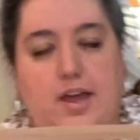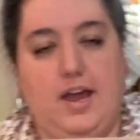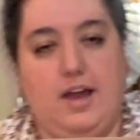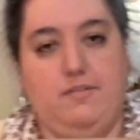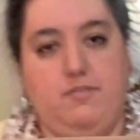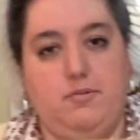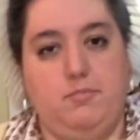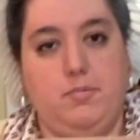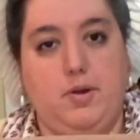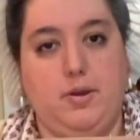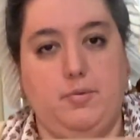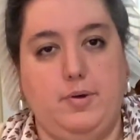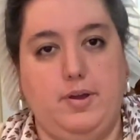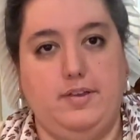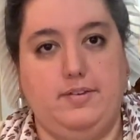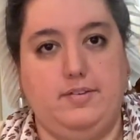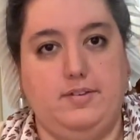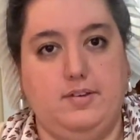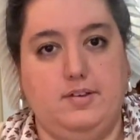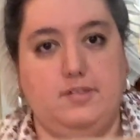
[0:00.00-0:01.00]
half of my
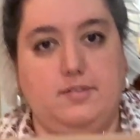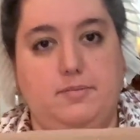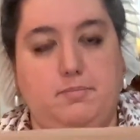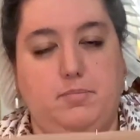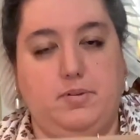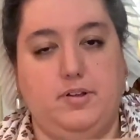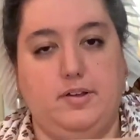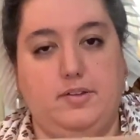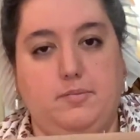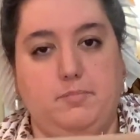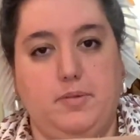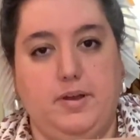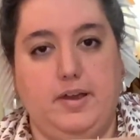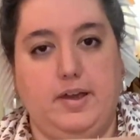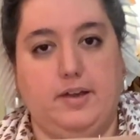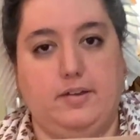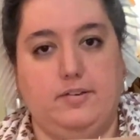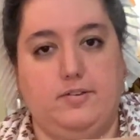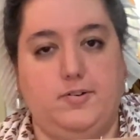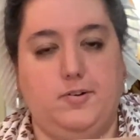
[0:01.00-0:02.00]
waist is plus my
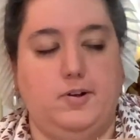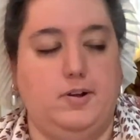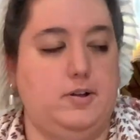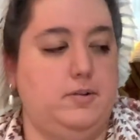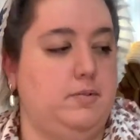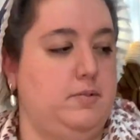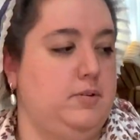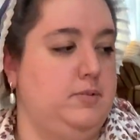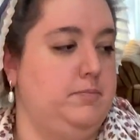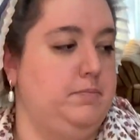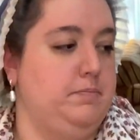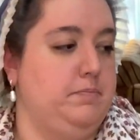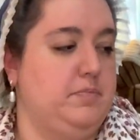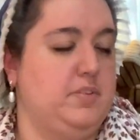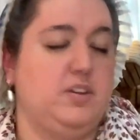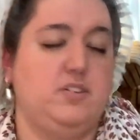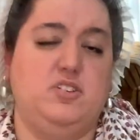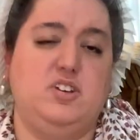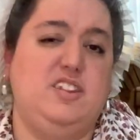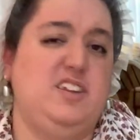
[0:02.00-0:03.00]
extra,
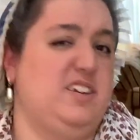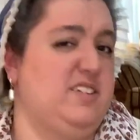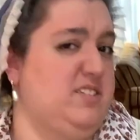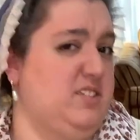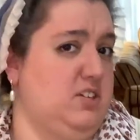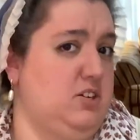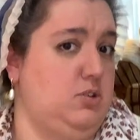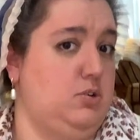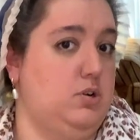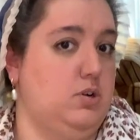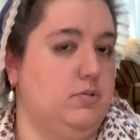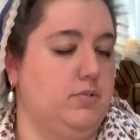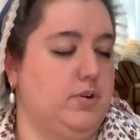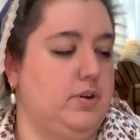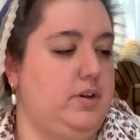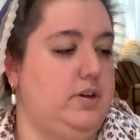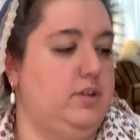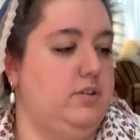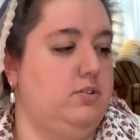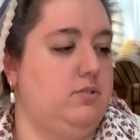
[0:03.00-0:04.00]
which I think it's a little
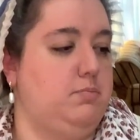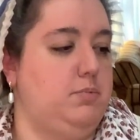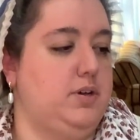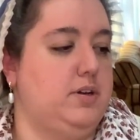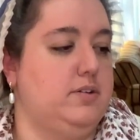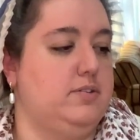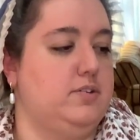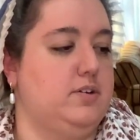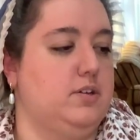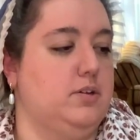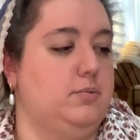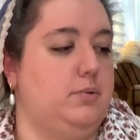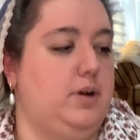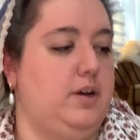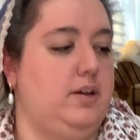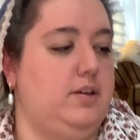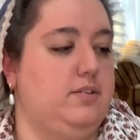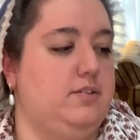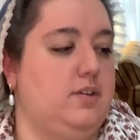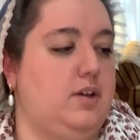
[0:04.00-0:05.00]
over an inch because
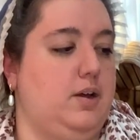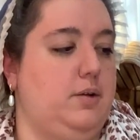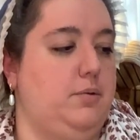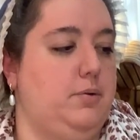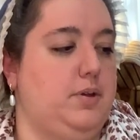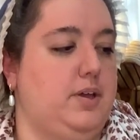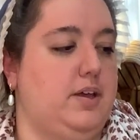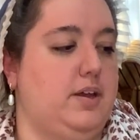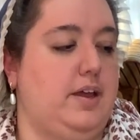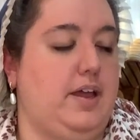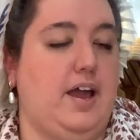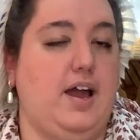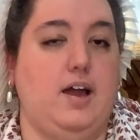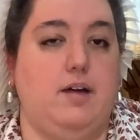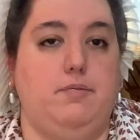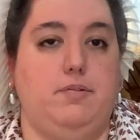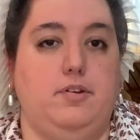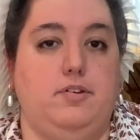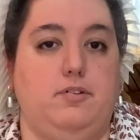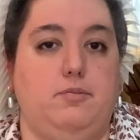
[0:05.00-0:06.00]
otherwise I would get a
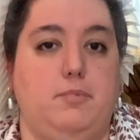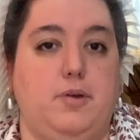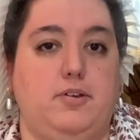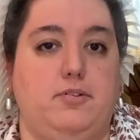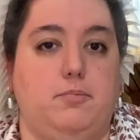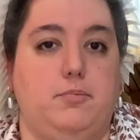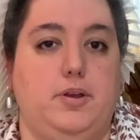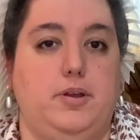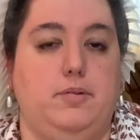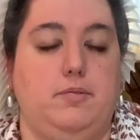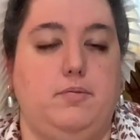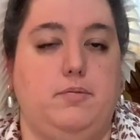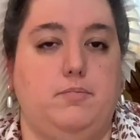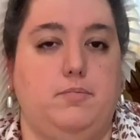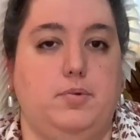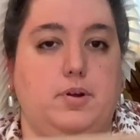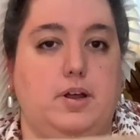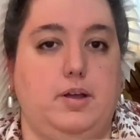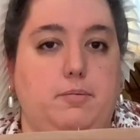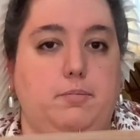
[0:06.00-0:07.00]
half inch measurement
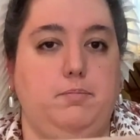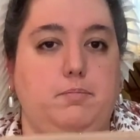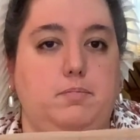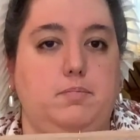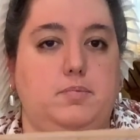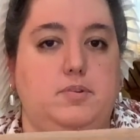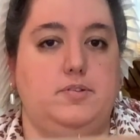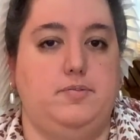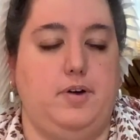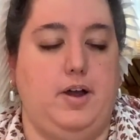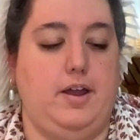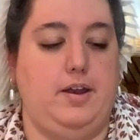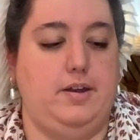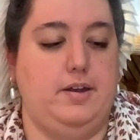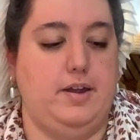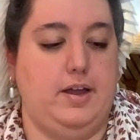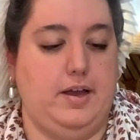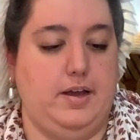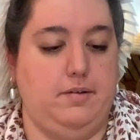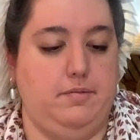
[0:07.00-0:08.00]
when I divide
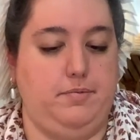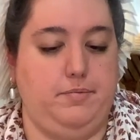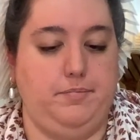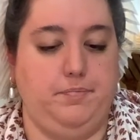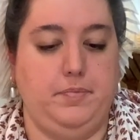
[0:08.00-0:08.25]
in half.